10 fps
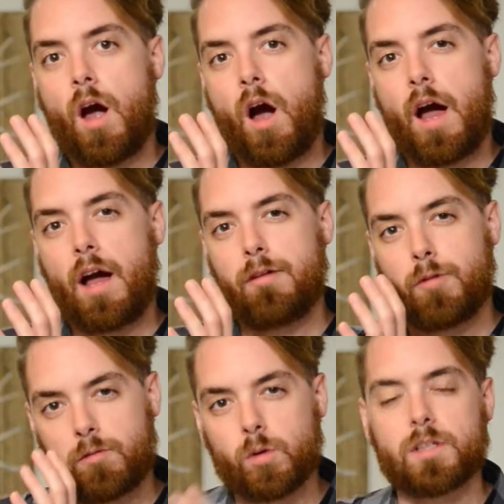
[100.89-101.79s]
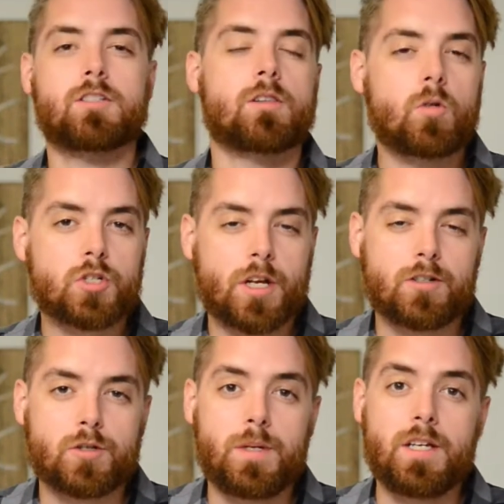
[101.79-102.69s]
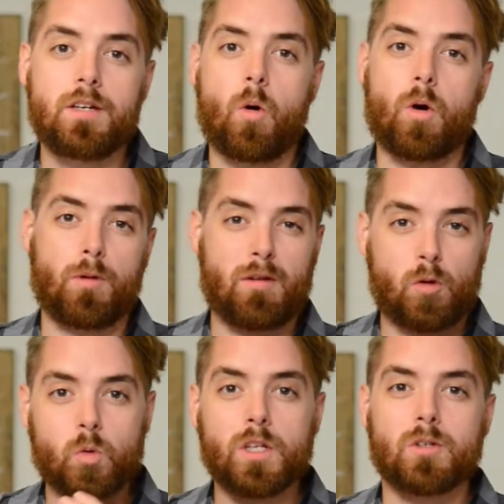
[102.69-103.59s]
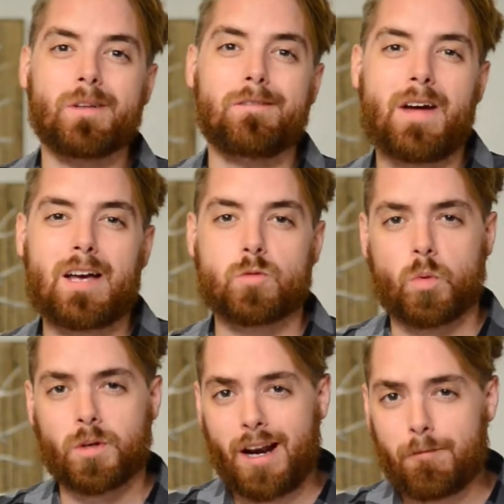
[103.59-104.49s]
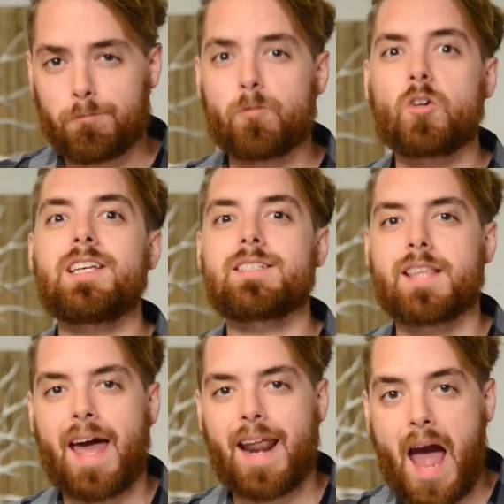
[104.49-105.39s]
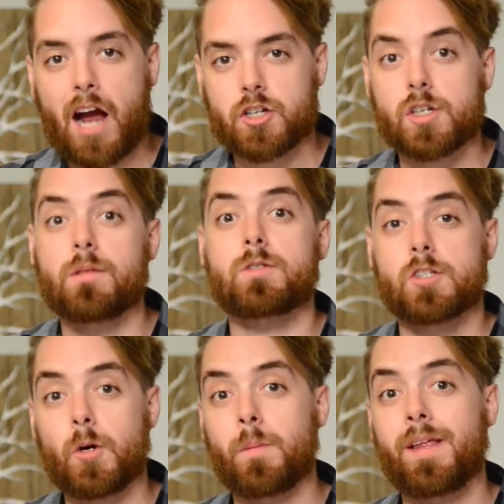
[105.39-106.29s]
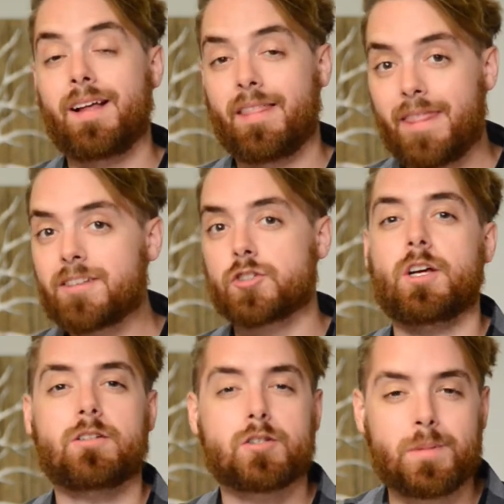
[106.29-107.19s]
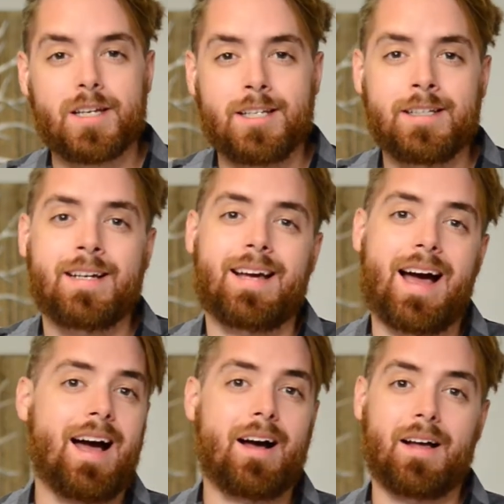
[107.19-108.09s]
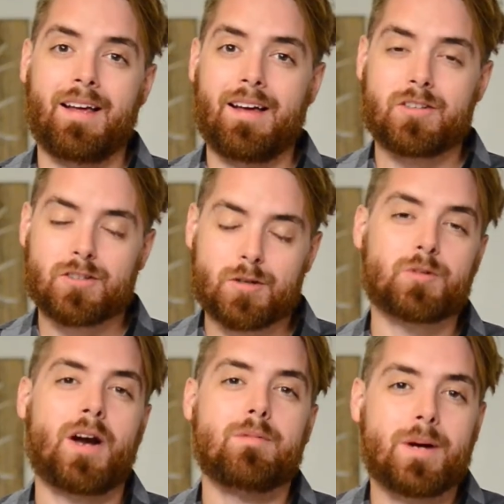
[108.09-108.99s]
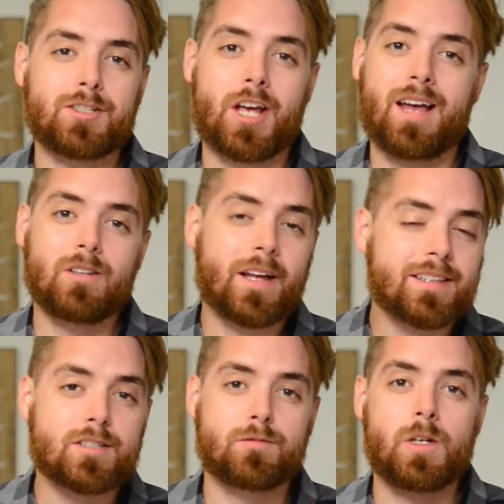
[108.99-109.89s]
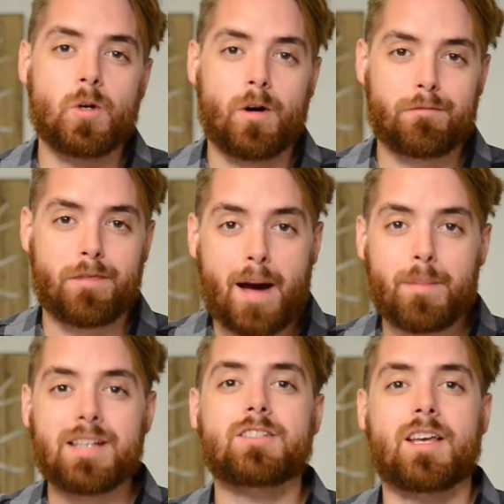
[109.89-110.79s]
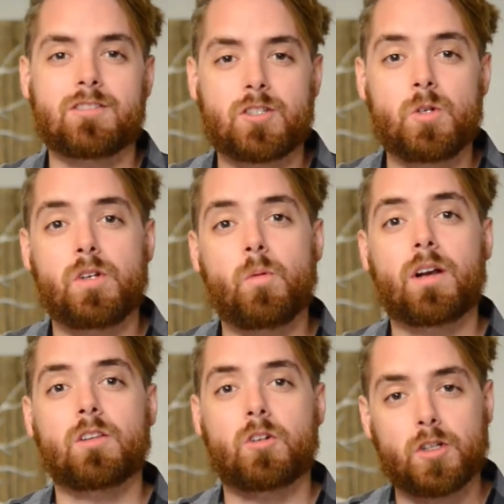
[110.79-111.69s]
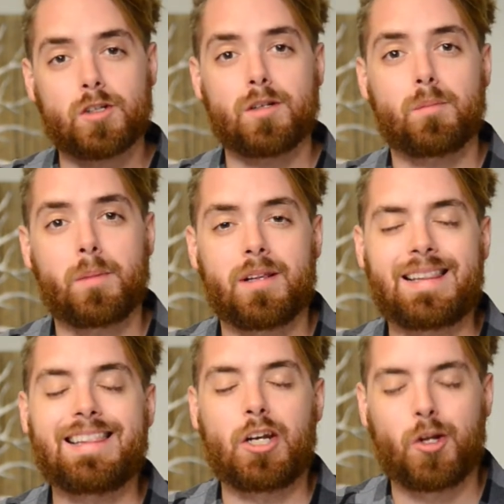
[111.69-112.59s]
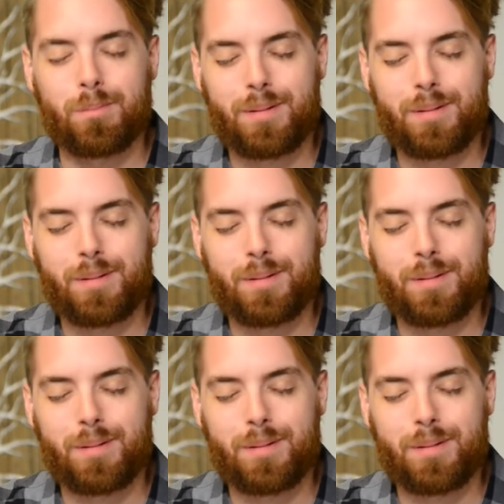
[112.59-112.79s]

uh, if we have a really slow shutter speed, or if we have a really, really fast one, we're going to freeze that action. So that's shutter speed. Uh, Subscribe to my channel, like this video if that made sense to you and you wanna learn a little, a little